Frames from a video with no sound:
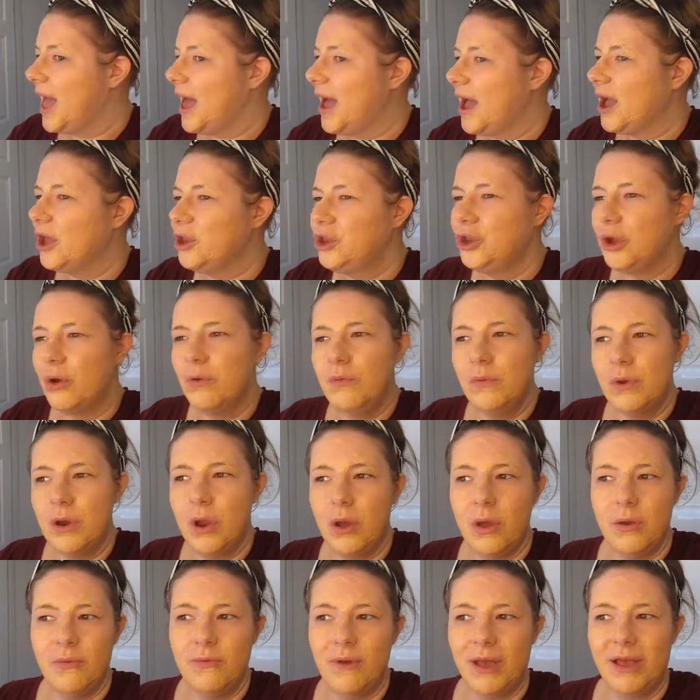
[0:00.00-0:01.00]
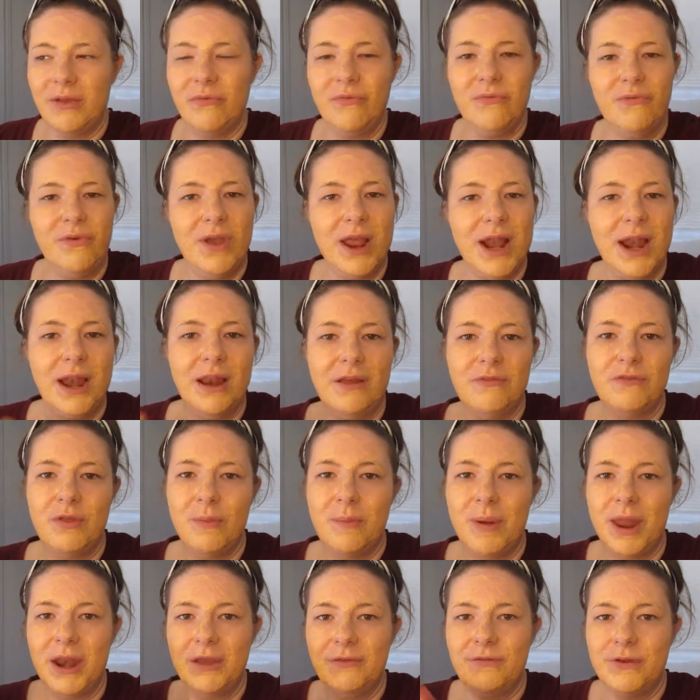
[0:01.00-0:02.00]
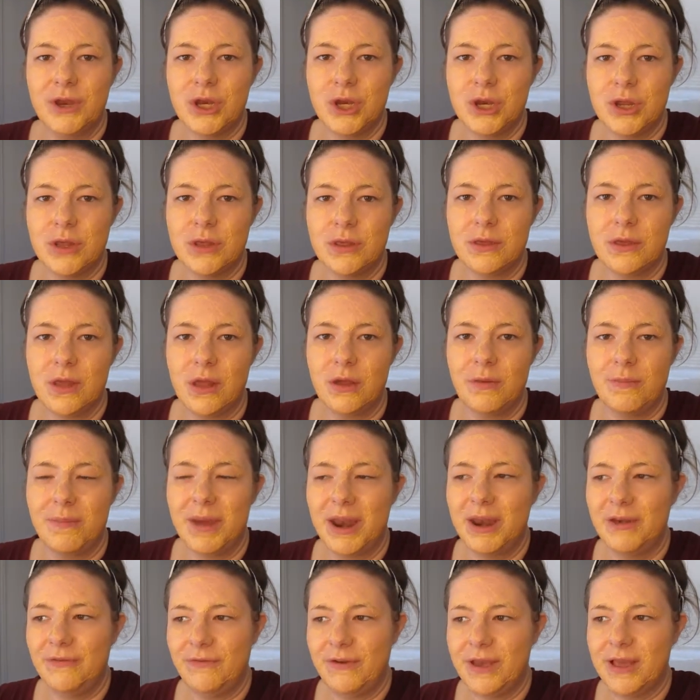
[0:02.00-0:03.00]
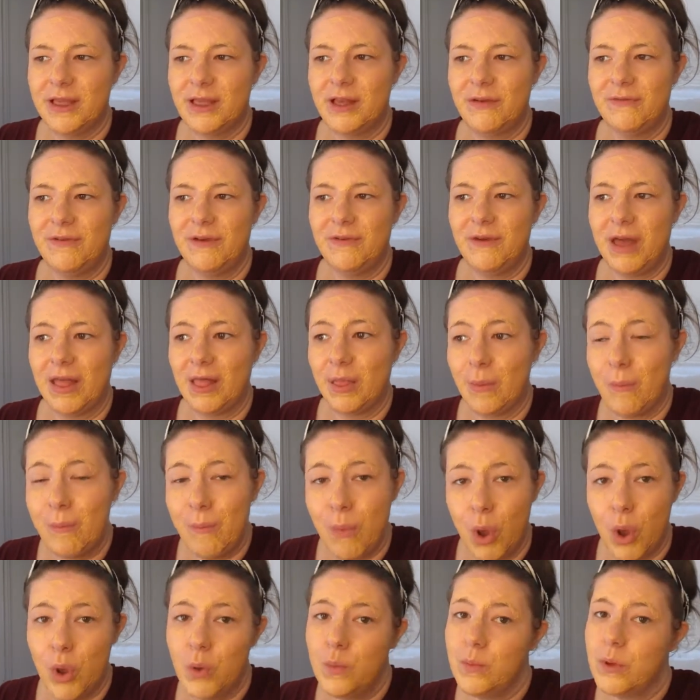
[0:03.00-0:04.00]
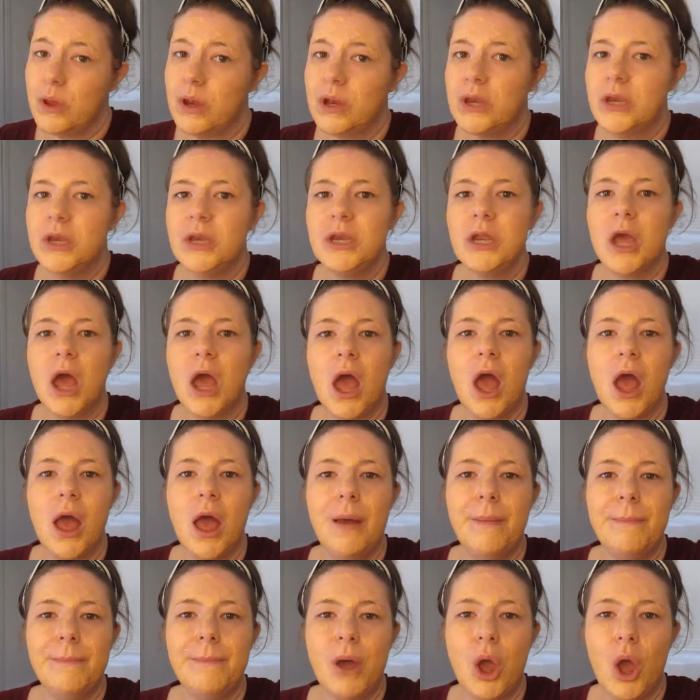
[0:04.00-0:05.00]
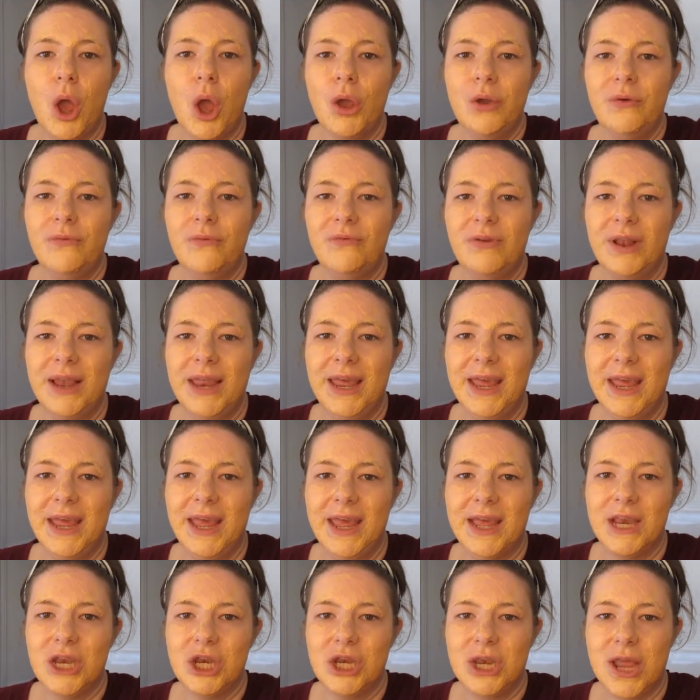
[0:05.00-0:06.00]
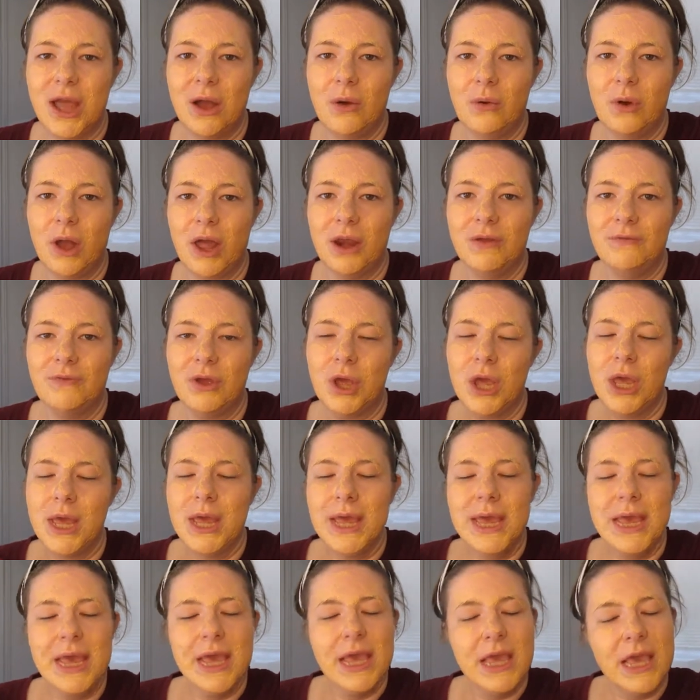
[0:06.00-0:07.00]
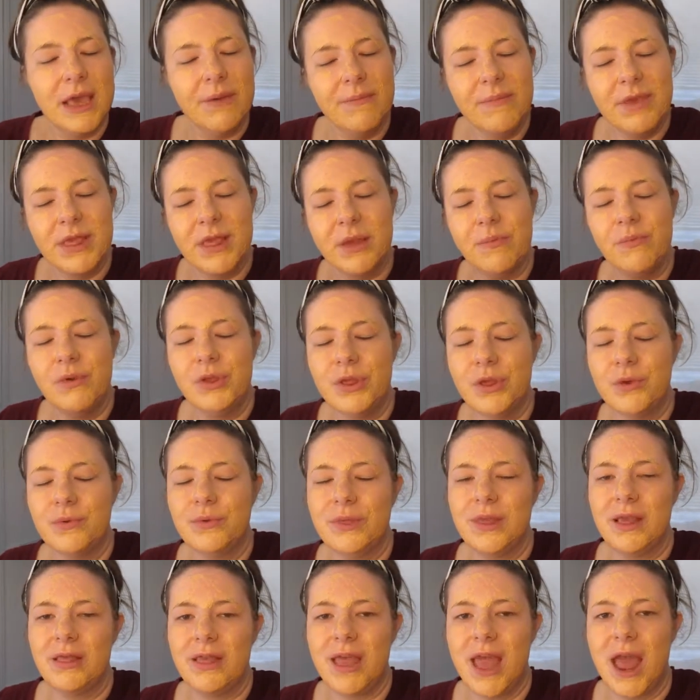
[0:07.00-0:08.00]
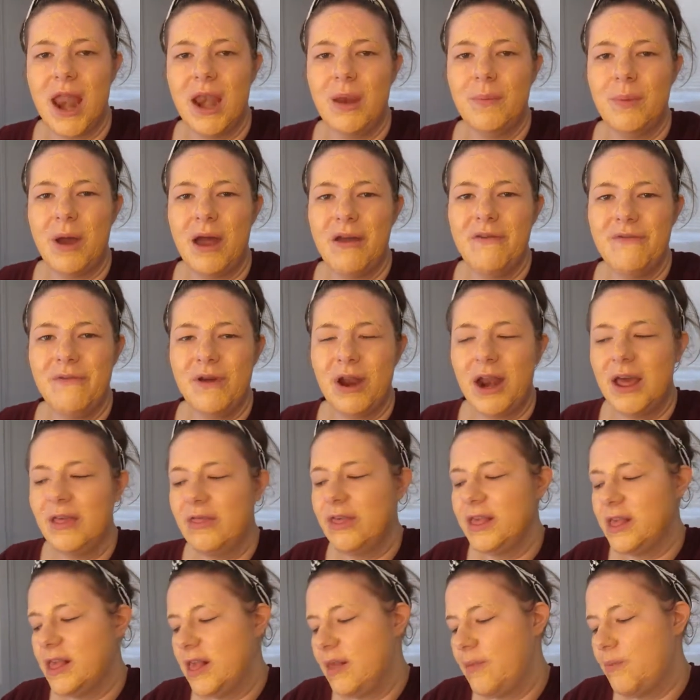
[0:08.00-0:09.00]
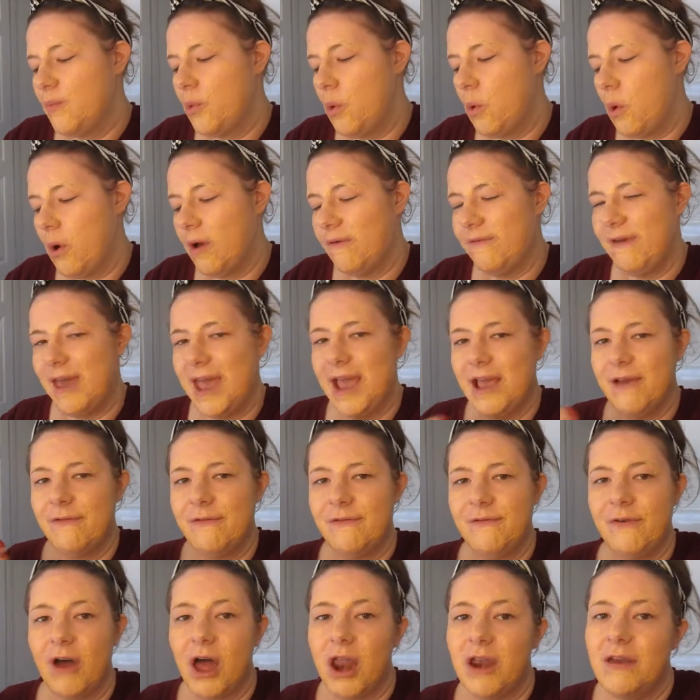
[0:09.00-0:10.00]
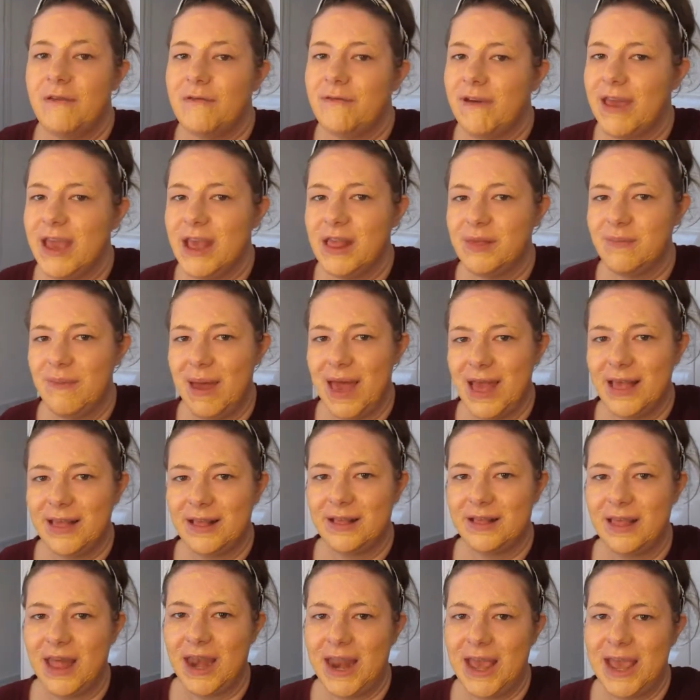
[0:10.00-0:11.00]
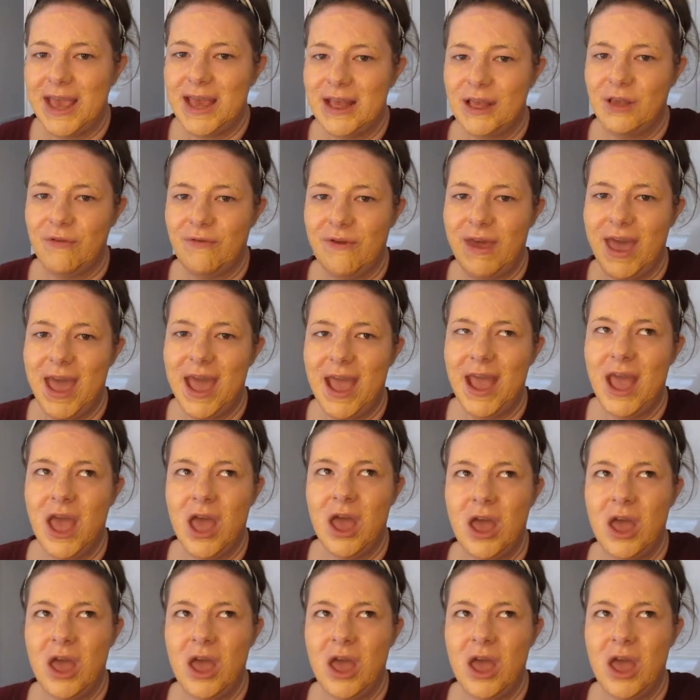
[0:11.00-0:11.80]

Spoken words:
I don't know if I can feel any of the benefits of it at the moment, but hopefully it shall kind of give me some results at the end. But I feel like this is more of a fun face mask than it is of a